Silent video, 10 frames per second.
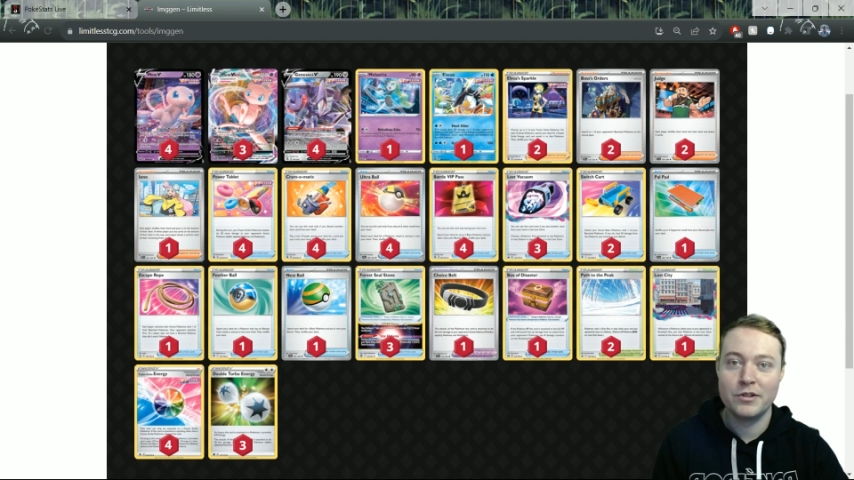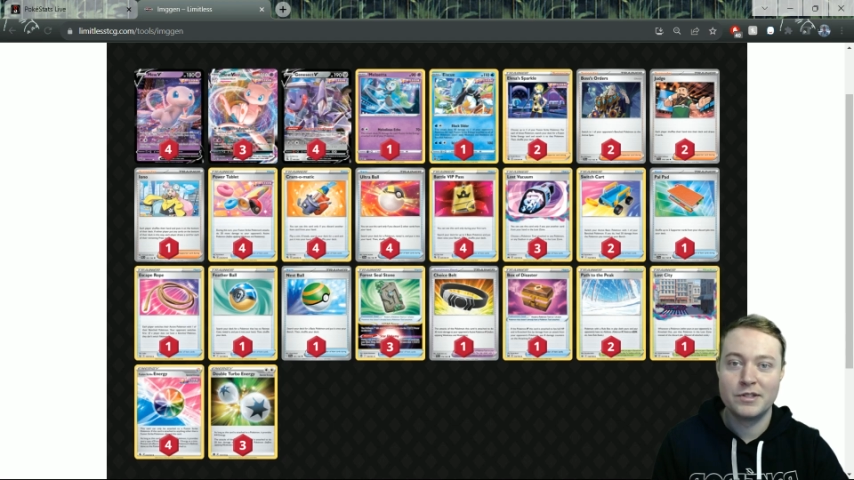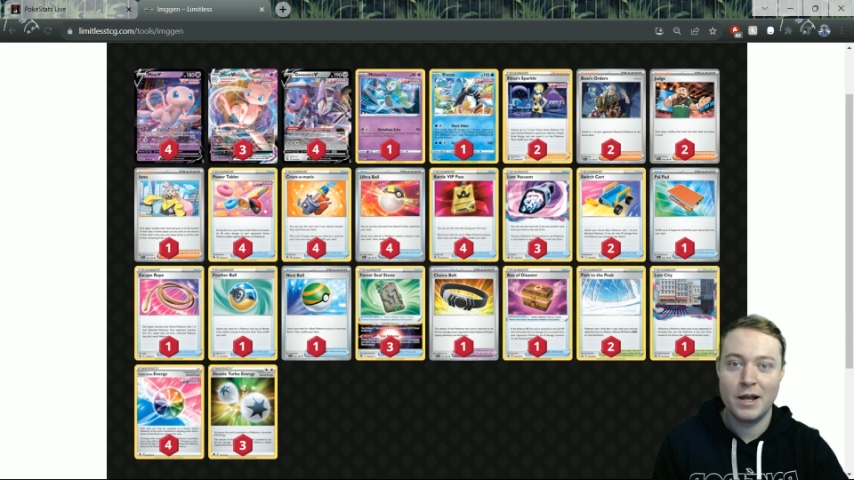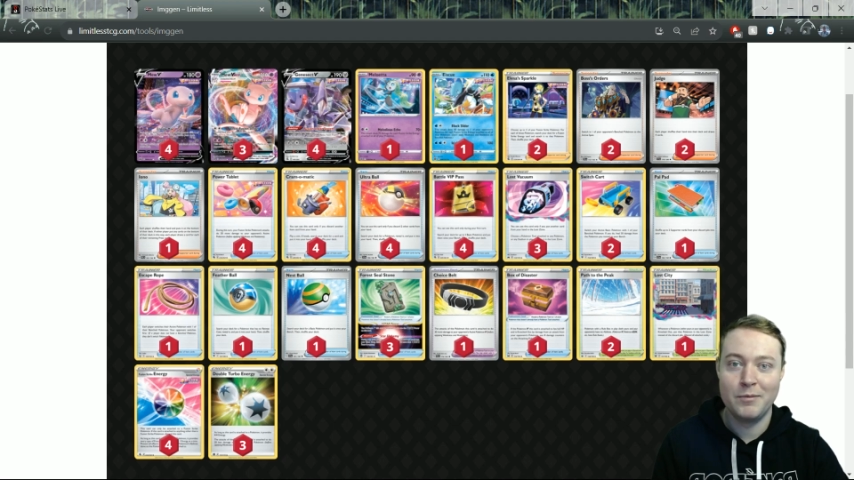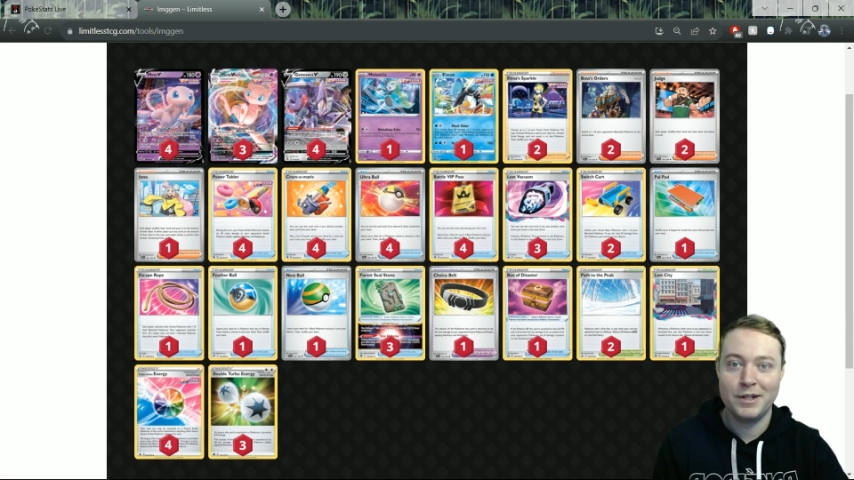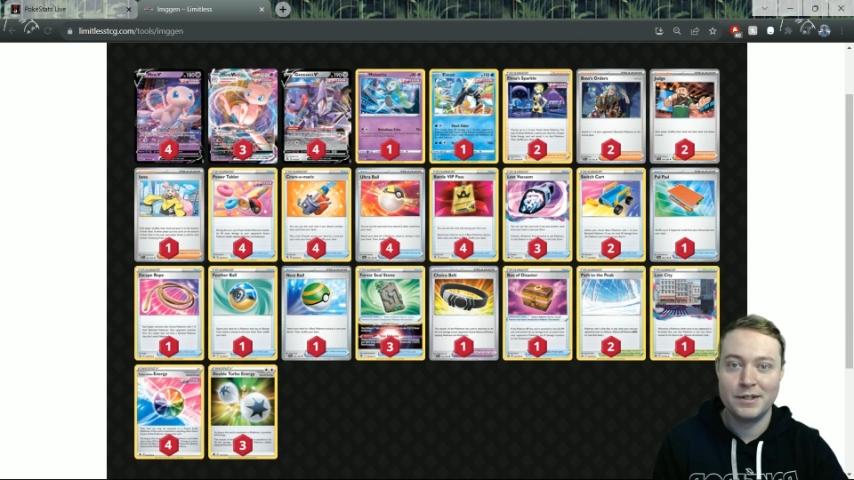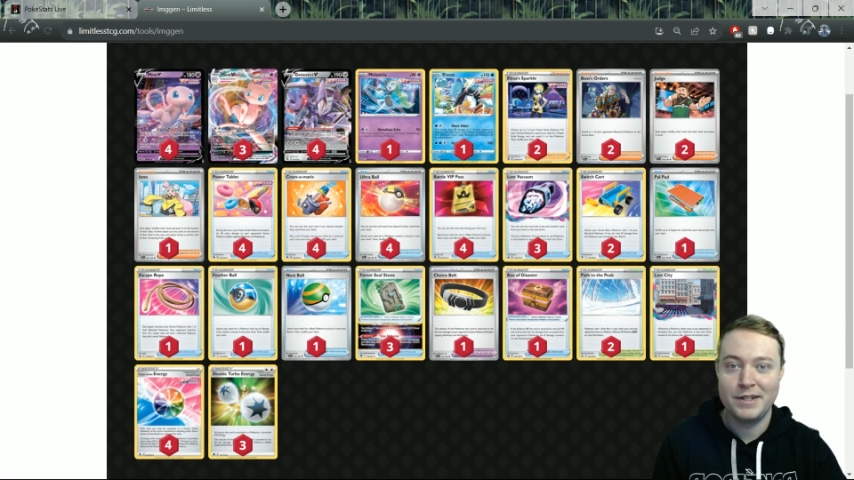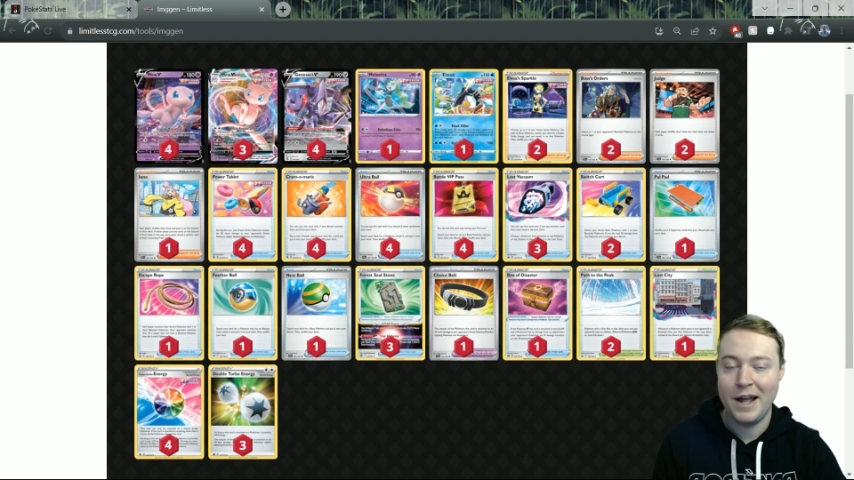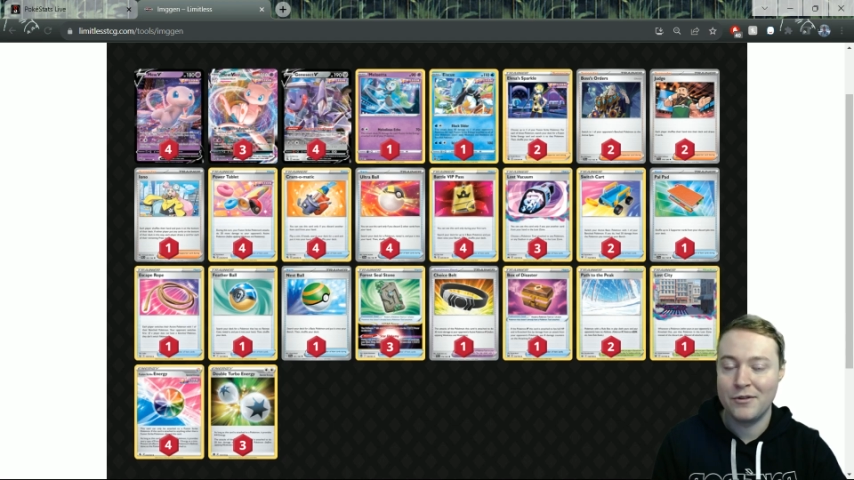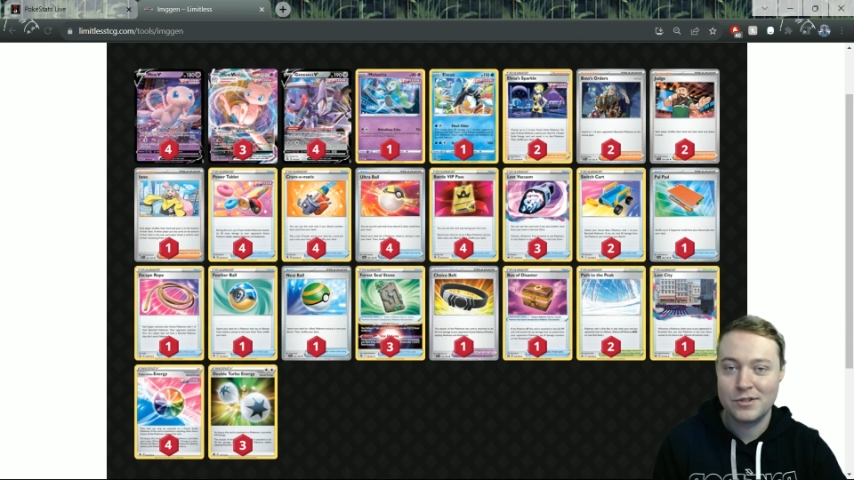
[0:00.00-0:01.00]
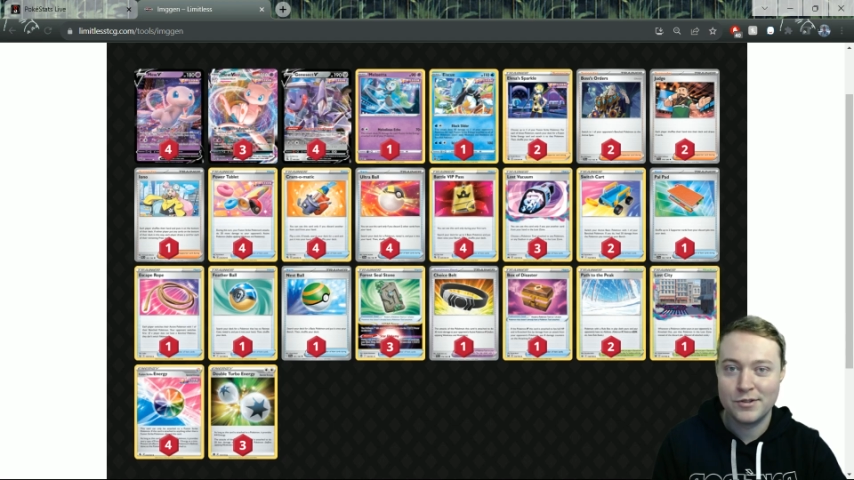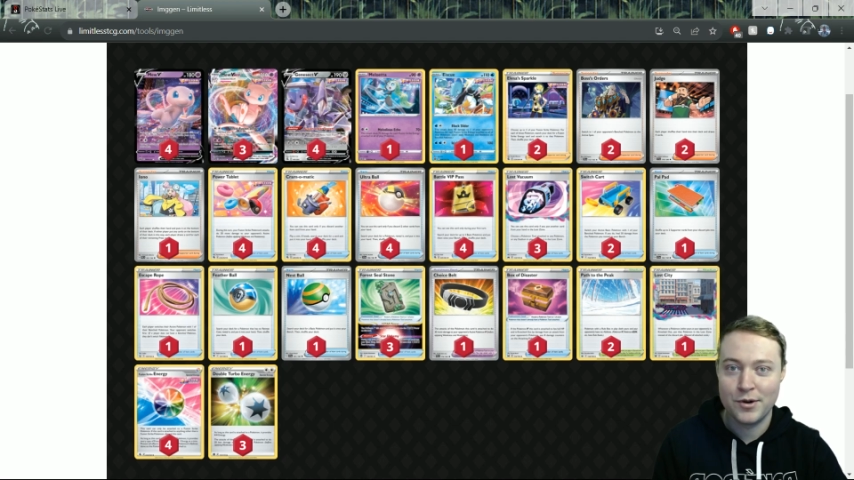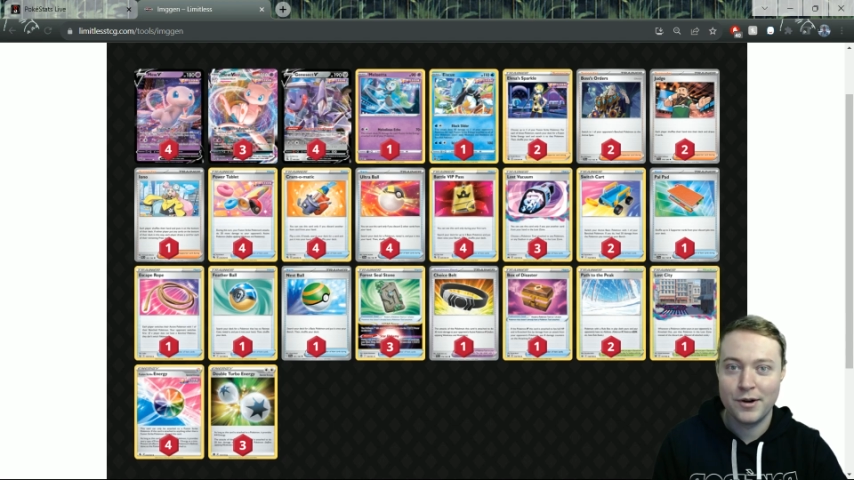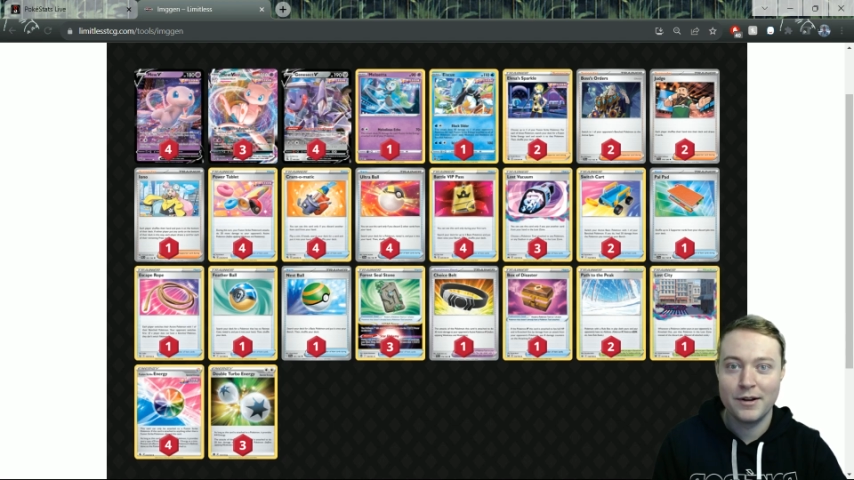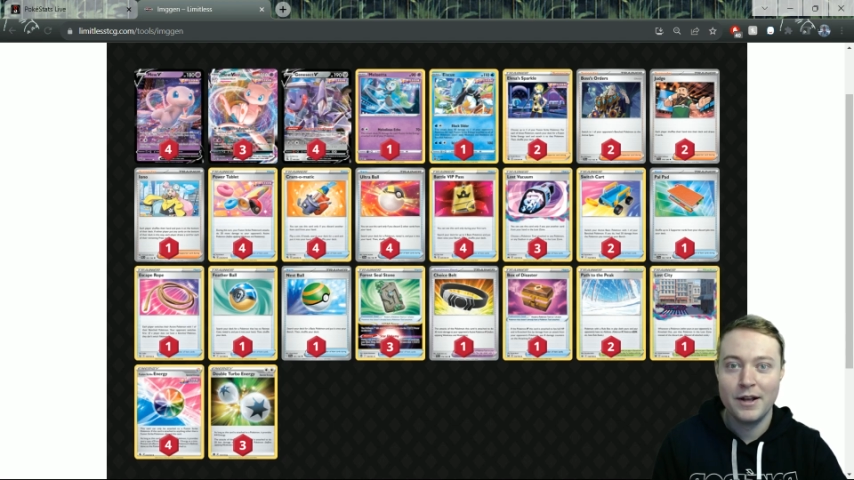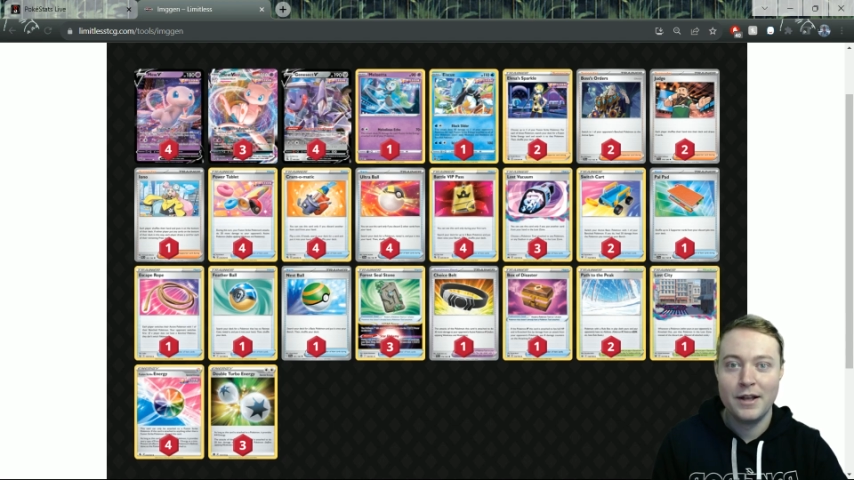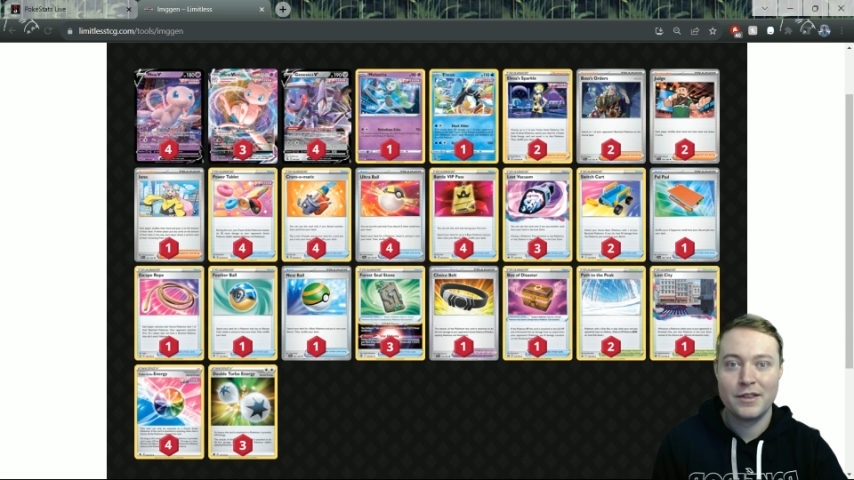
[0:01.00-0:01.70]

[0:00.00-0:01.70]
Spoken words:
could sub in is Town Store.